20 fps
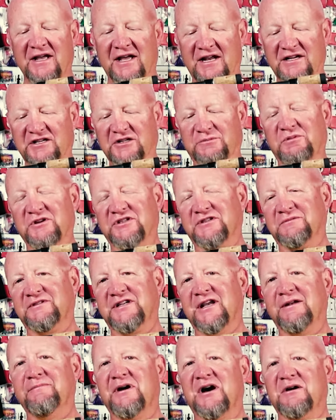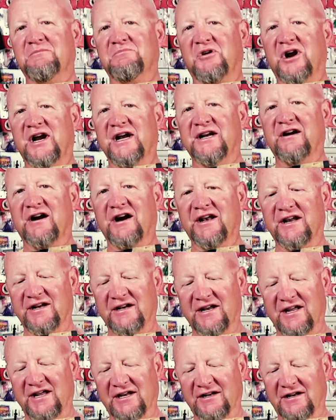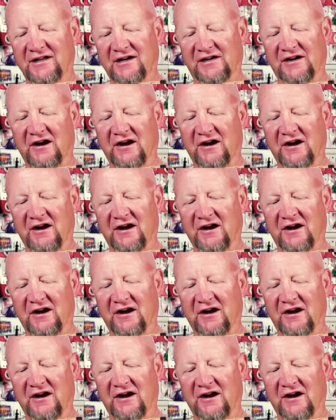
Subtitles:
and just put some 10-pound braid on it and